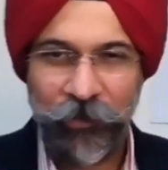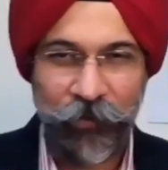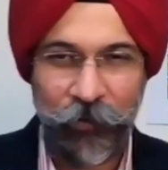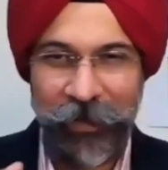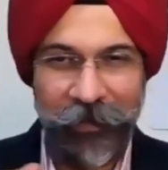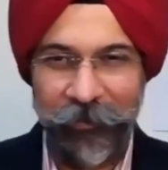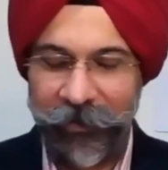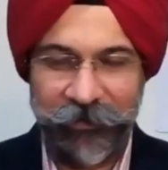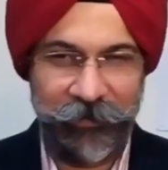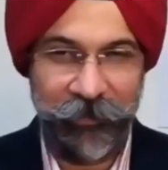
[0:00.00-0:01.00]
So either
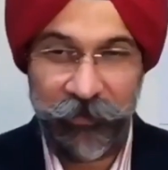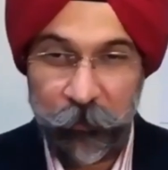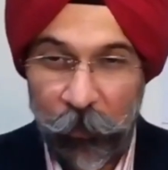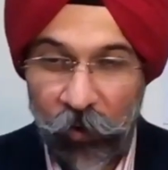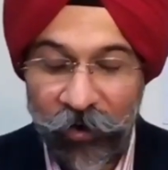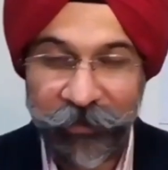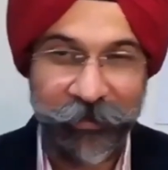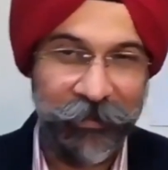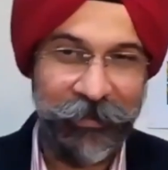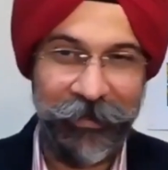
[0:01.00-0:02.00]
it's a sport,